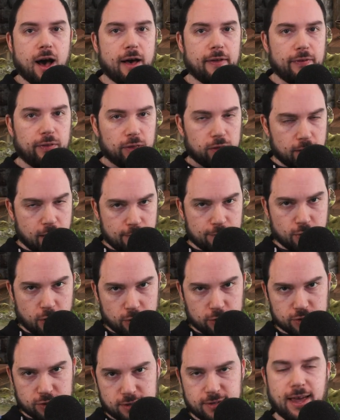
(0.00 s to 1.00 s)
Leave
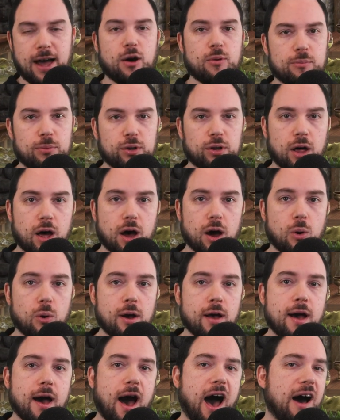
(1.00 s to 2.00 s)
those down
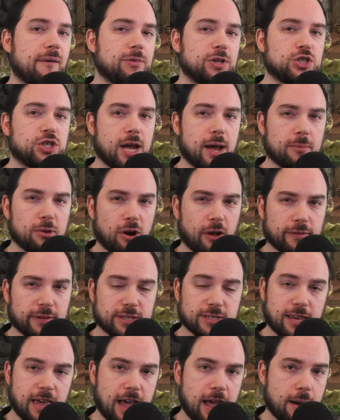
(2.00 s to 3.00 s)
below. I've been jamming on
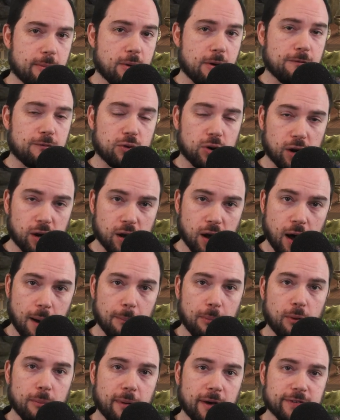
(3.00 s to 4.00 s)
this game for a
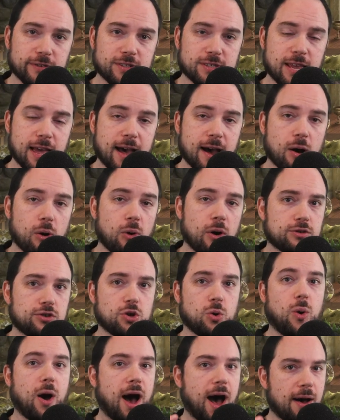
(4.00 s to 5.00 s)
couple months now,
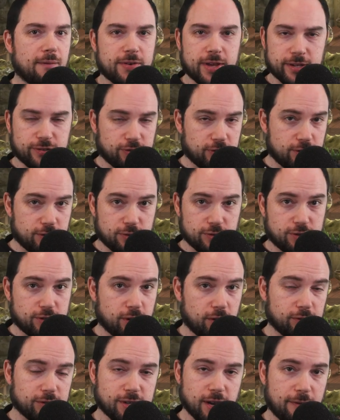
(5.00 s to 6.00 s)
so obviously there's
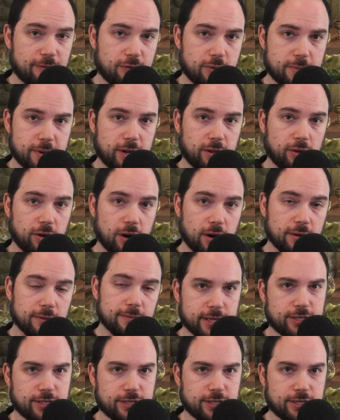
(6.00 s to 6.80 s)
still stuff for me to learn.